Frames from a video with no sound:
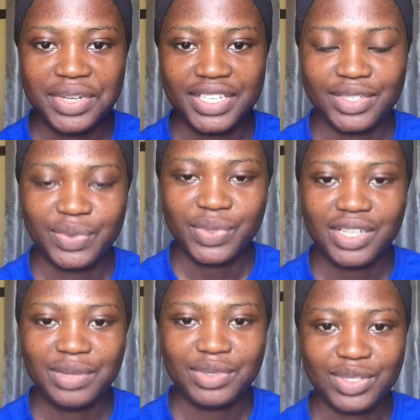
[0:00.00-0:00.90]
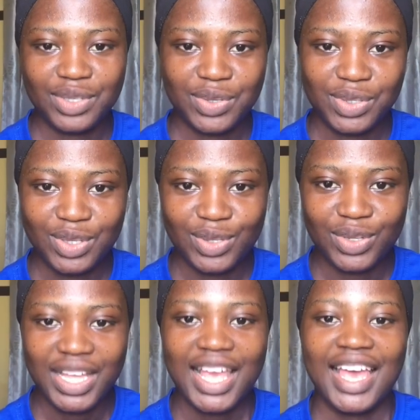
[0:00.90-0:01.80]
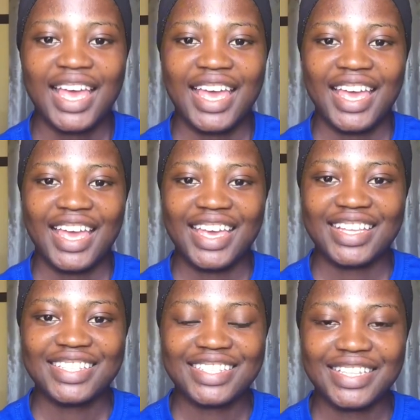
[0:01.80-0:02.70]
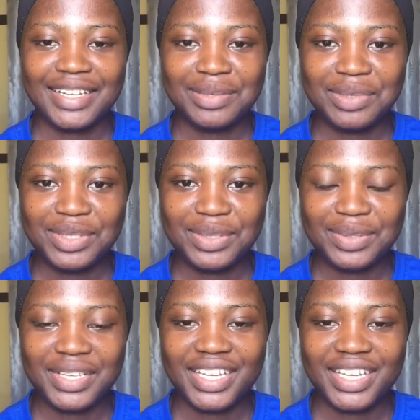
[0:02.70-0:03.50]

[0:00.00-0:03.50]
everyone. Welcome to School's Law. It's Salawat,